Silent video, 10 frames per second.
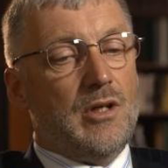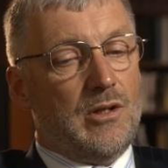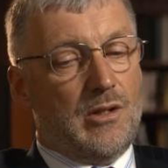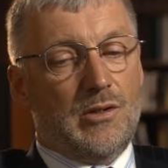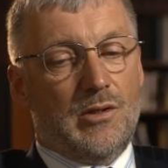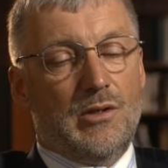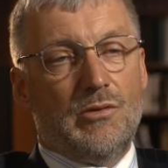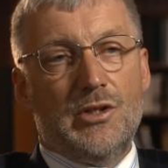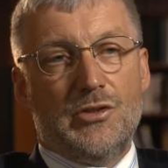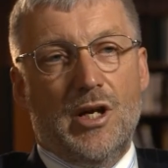The
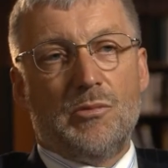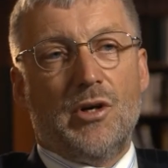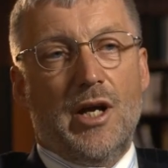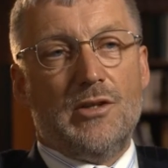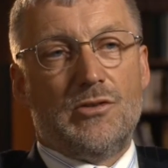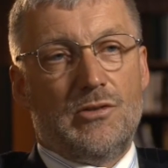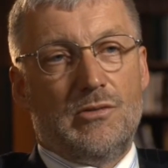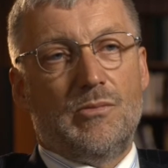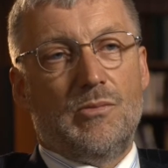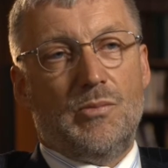recent upgrades,
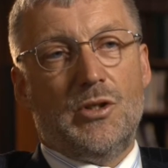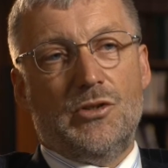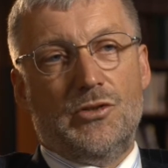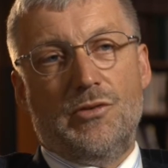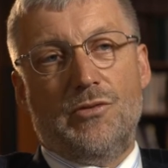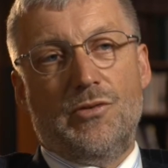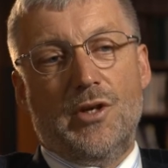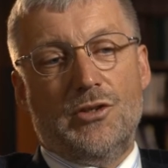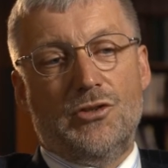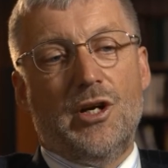because of
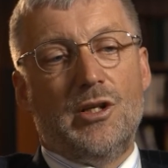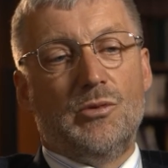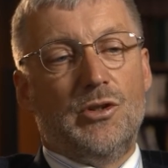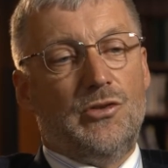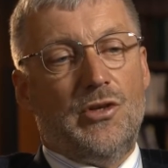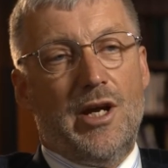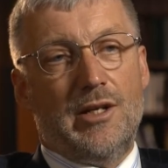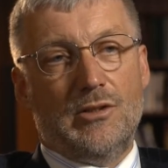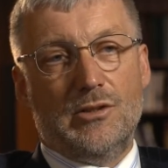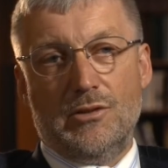China boys
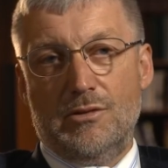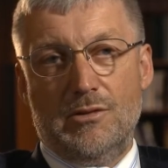saying, look,